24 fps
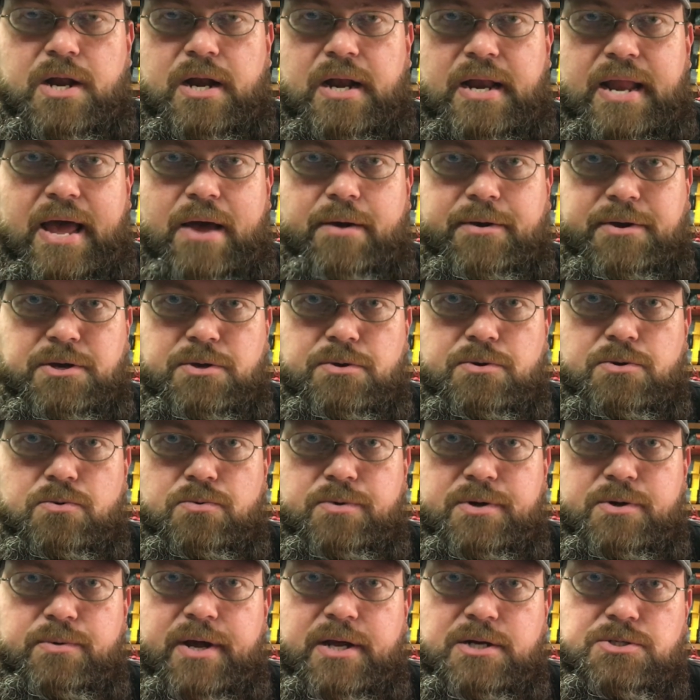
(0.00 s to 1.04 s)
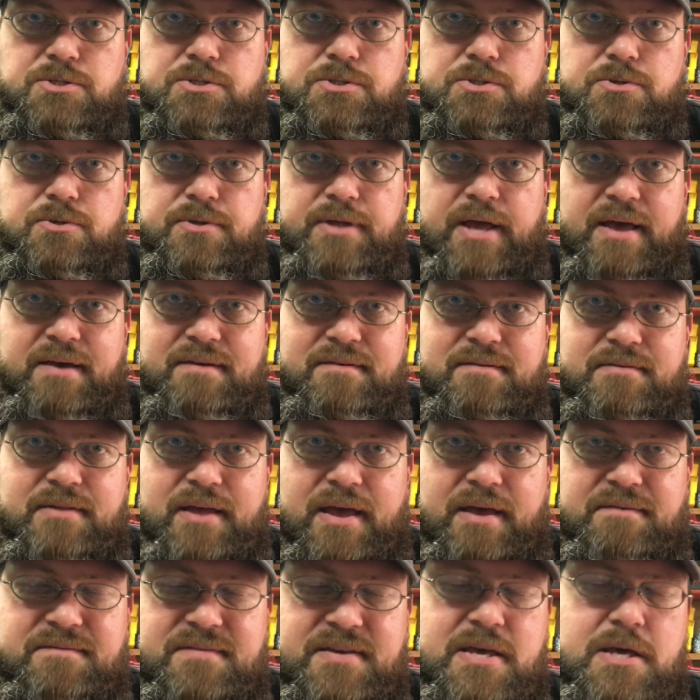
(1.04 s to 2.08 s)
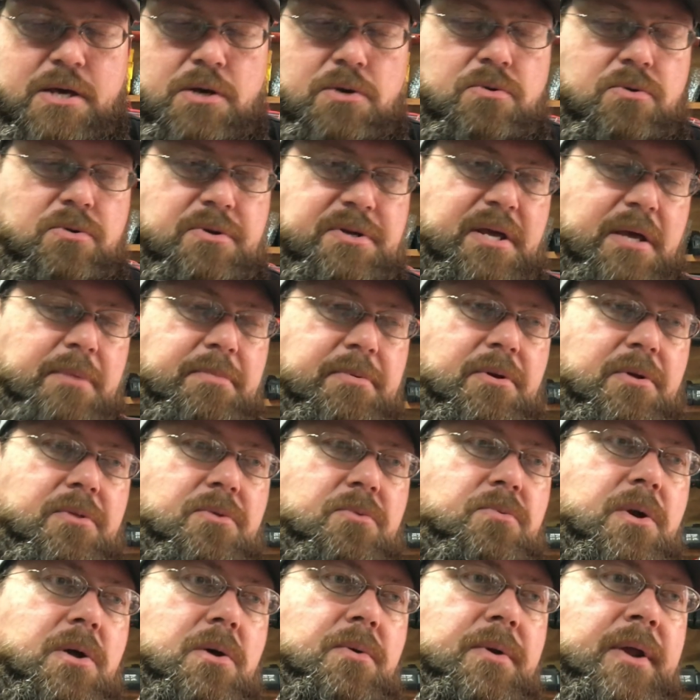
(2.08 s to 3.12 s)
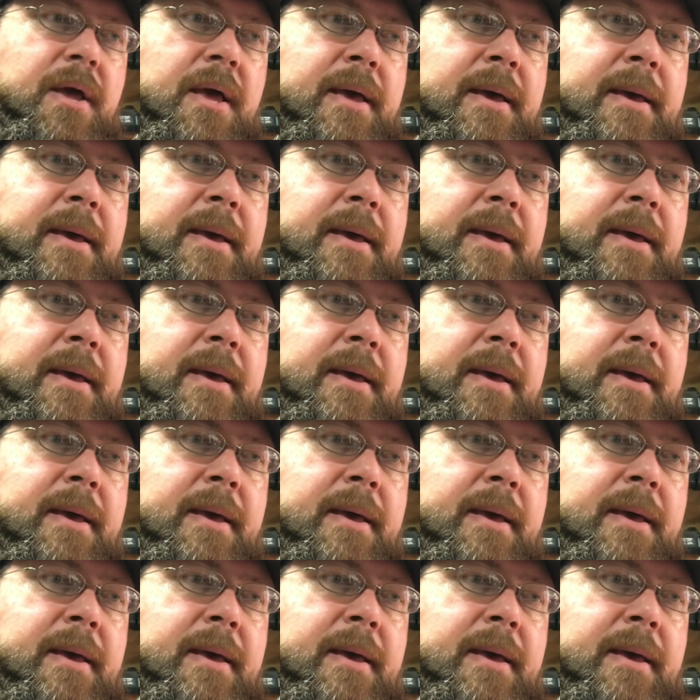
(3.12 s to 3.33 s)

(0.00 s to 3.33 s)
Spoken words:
allowing you to re-register that vehicle and keep it on the road.